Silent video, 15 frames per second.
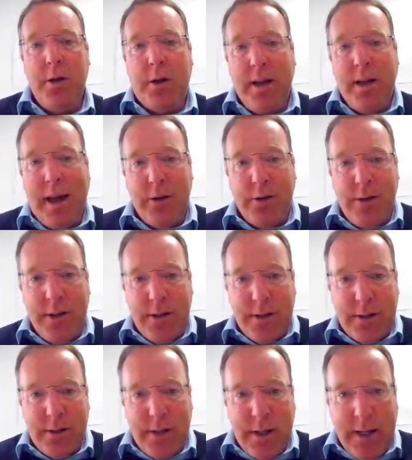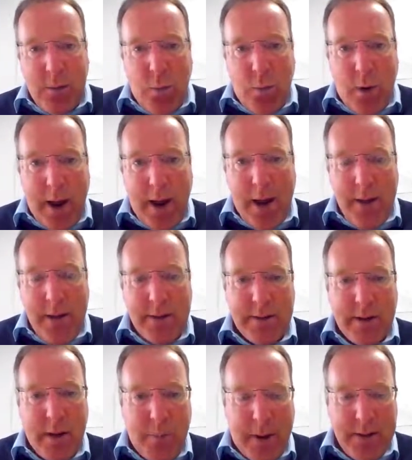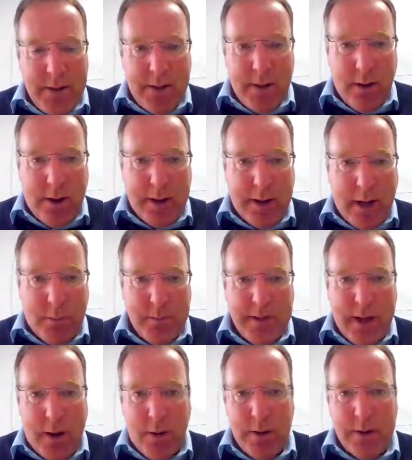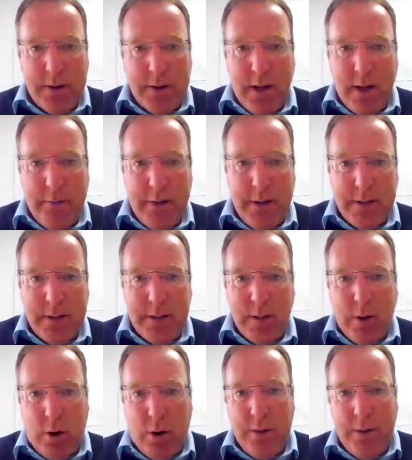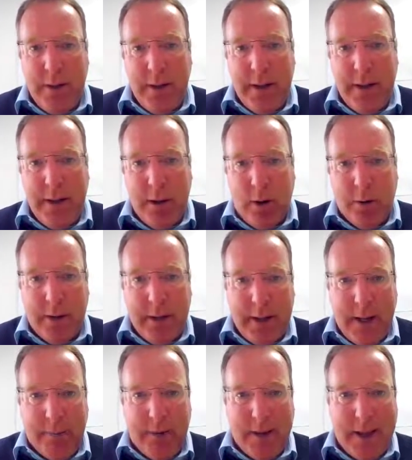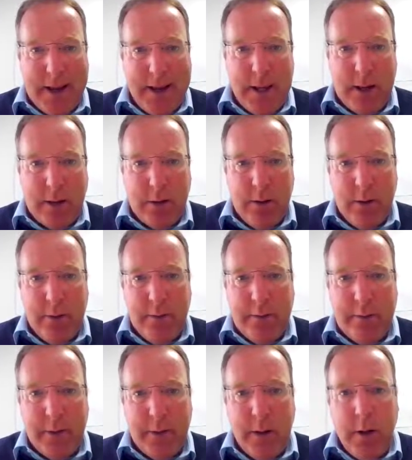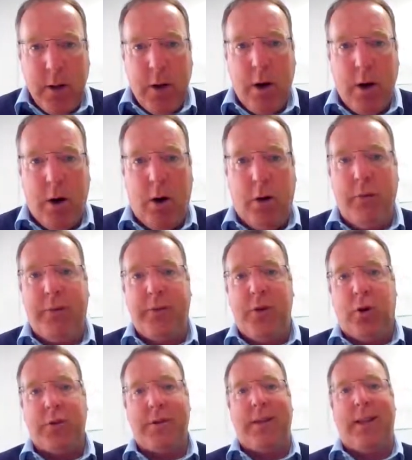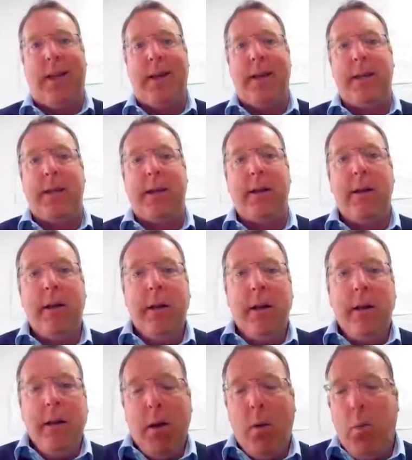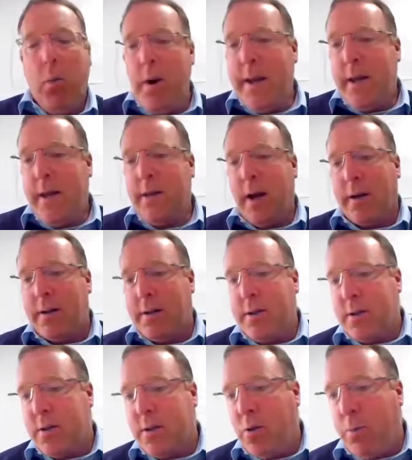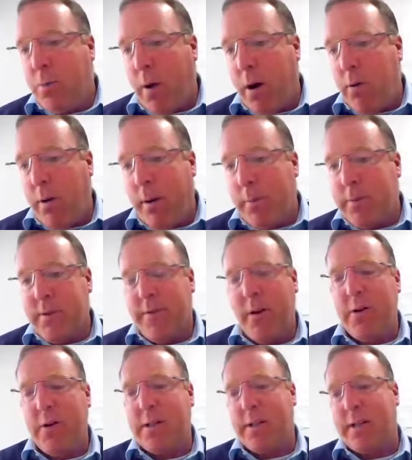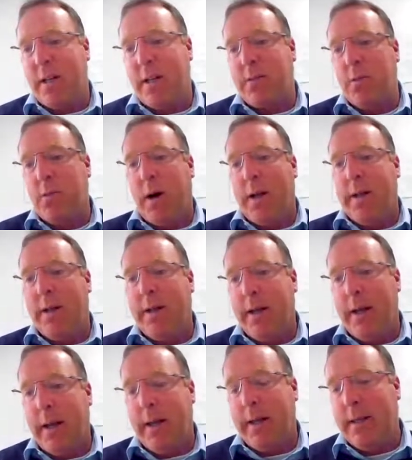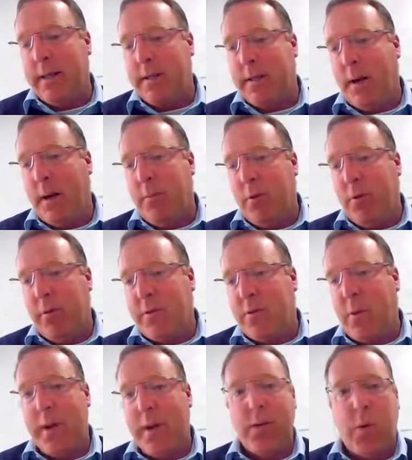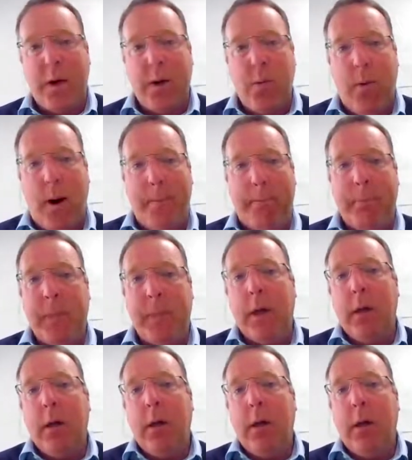And you can actually see where the serpentinite comes out at the surface on the other lake of Dotted Lake. And we conducted a soil program, a very successful one, in the summer of 2021.